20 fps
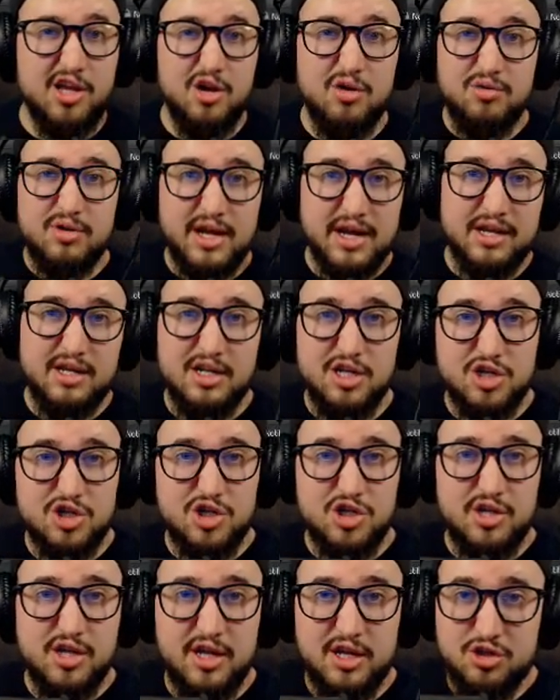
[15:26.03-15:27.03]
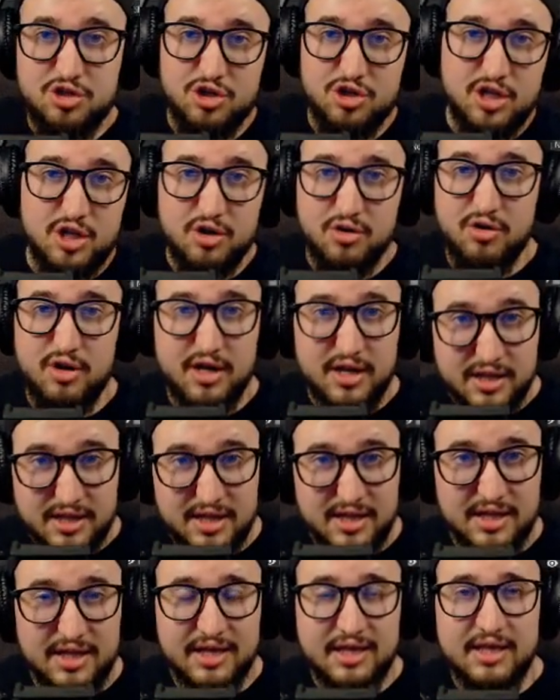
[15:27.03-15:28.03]
technician, engineer, anything
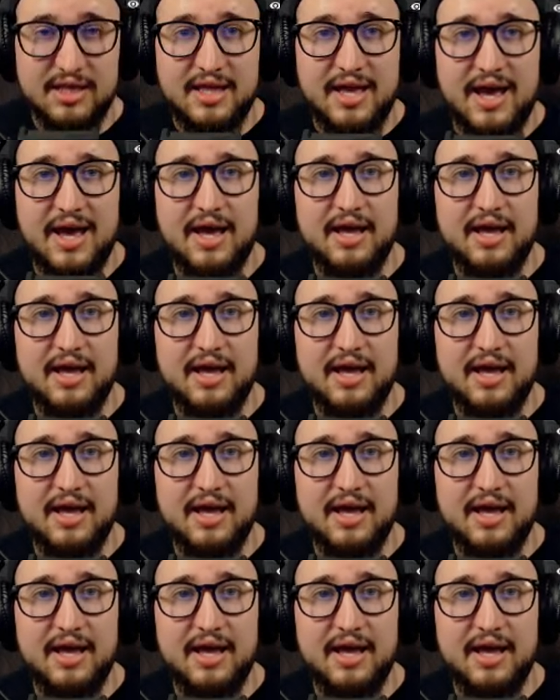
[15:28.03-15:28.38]
like that.